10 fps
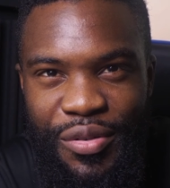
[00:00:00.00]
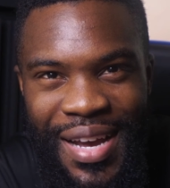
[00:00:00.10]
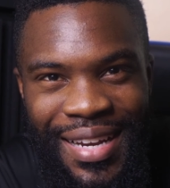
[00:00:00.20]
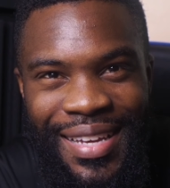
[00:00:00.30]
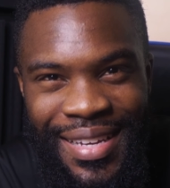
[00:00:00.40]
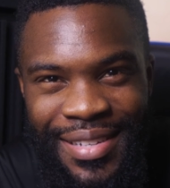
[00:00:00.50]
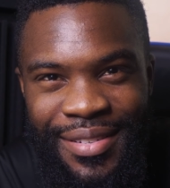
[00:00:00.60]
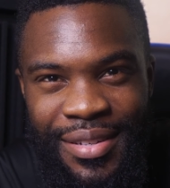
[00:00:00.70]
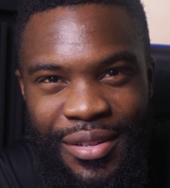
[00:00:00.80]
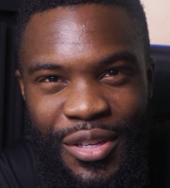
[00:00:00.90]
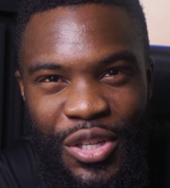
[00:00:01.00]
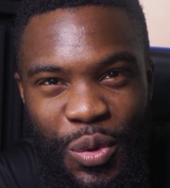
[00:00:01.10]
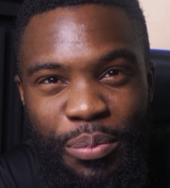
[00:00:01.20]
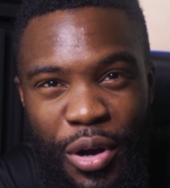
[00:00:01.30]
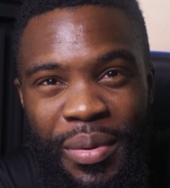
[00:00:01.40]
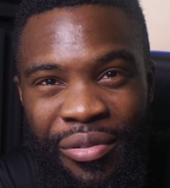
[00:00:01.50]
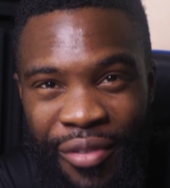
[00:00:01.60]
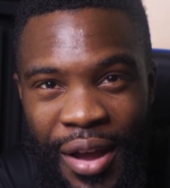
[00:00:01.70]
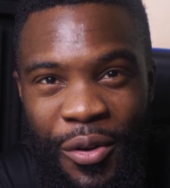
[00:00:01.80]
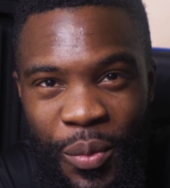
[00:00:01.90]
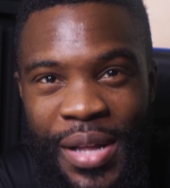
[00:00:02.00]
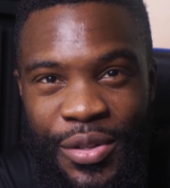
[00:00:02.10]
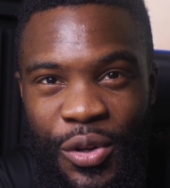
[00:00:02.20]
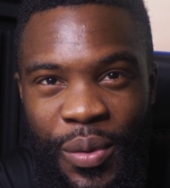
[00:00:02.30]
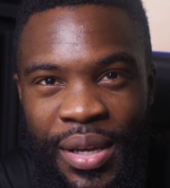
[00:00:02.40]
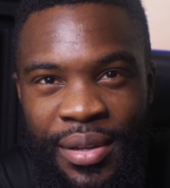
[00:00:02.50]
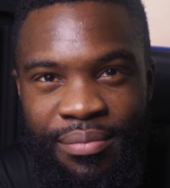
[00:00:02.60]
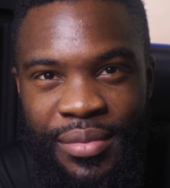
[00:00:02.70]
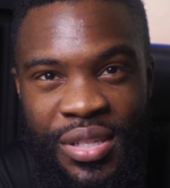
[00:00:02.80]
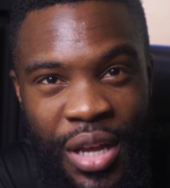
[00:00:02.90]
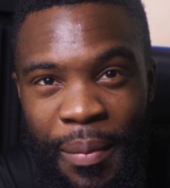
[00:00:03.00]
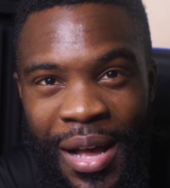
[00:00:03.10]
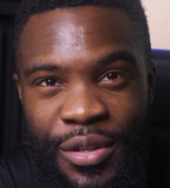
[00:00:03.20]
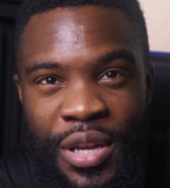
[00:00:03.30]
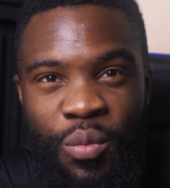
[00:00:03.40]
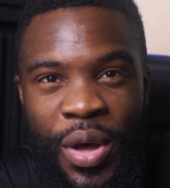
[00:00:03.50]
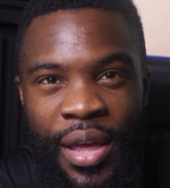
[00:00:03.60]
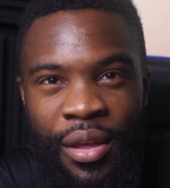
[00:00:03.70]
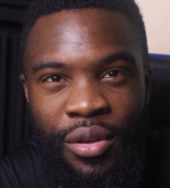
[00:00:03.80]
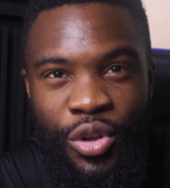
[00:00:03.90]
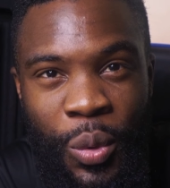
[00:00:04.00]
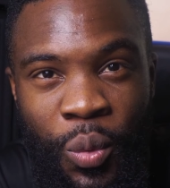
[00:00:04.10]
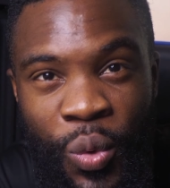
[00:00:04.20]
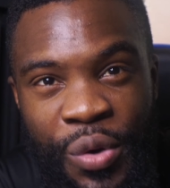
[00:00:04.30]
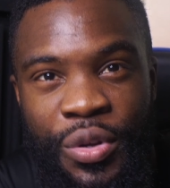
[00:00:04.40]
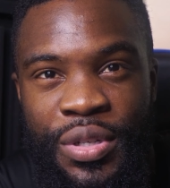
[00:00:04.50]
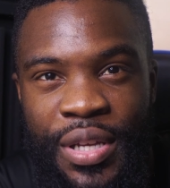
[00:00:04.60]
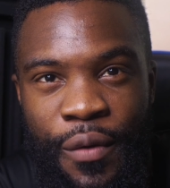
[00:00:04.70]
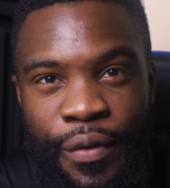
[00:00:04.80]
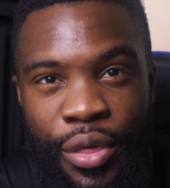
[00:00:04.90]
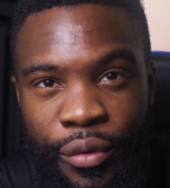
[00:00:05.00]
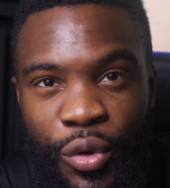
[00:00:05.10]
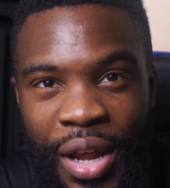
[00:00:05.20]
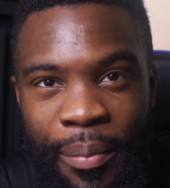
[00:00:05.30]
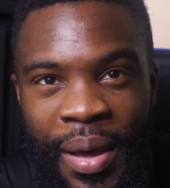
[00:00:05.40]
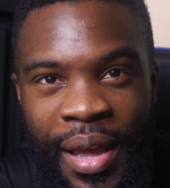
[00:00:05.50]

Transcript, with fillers: The reality is, you would probably find a way to do it. Somehow, some way, you would will yourself through that